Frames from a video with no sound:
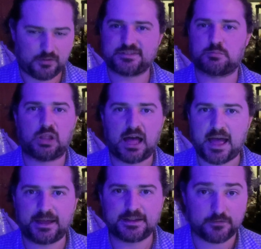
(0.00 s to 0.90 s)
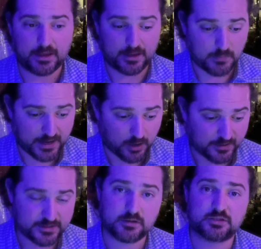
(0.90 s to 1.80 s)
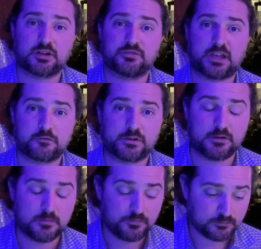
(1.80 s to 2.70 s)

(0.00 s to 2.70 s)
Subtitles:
supplies, and my heart seriously goes out for you.